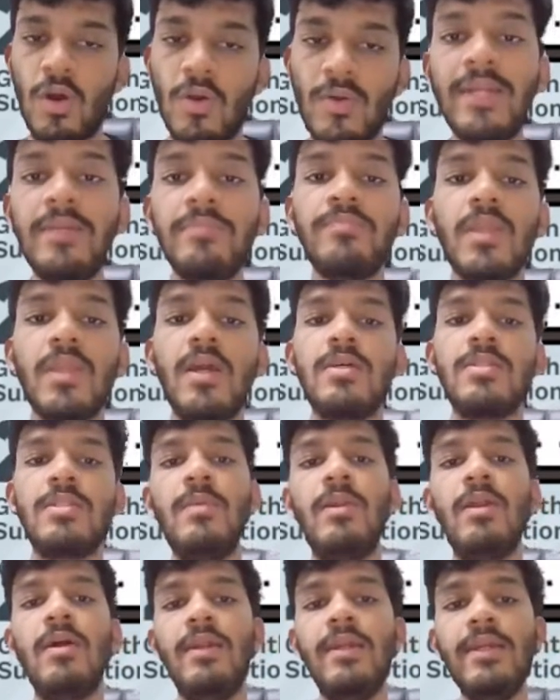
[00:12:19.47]
All right.
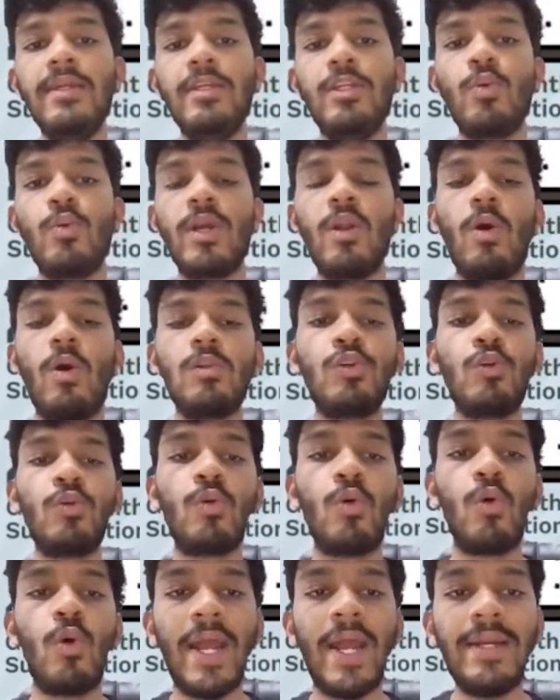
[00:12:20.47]
Similarly, you can also
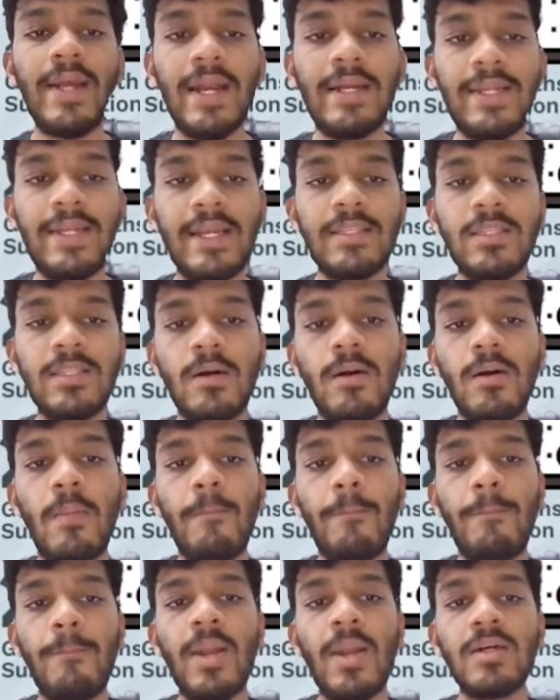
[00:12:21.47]
go ahead and take the
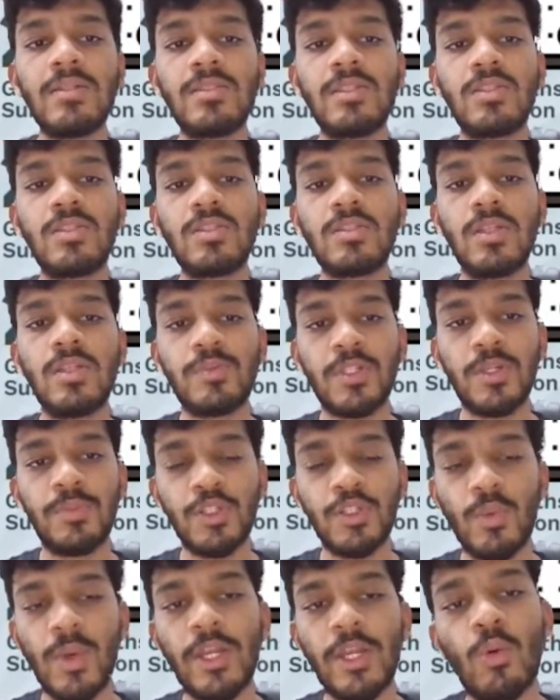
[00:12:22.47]
plus subscription
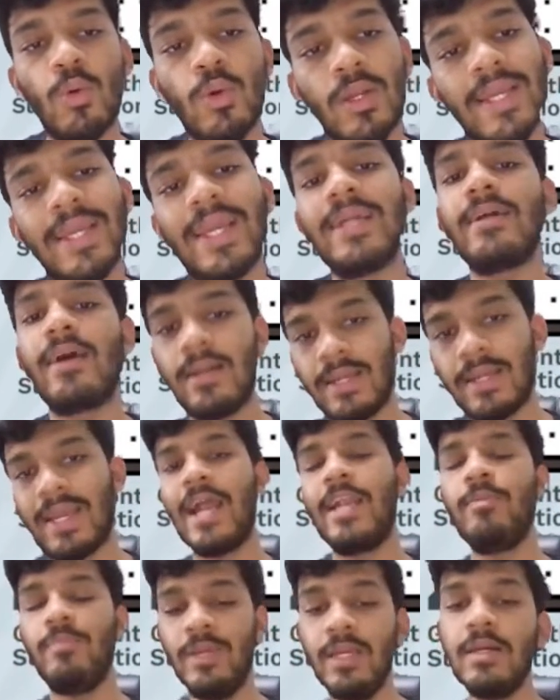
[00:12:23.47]
where you only get
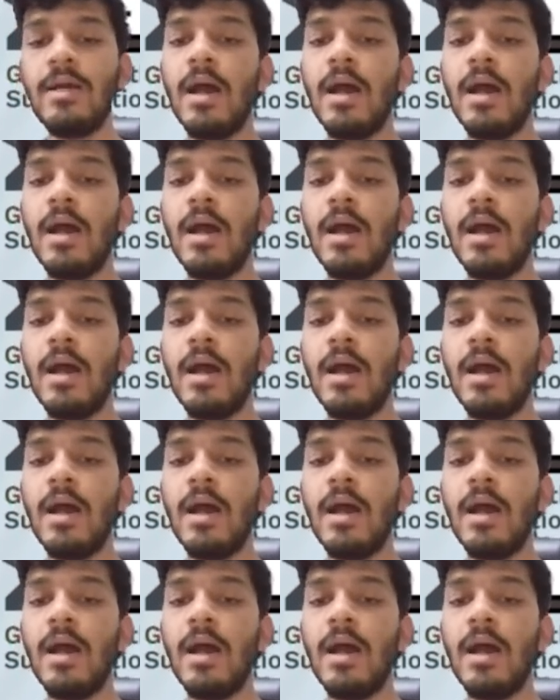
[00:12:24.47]
Unacademy.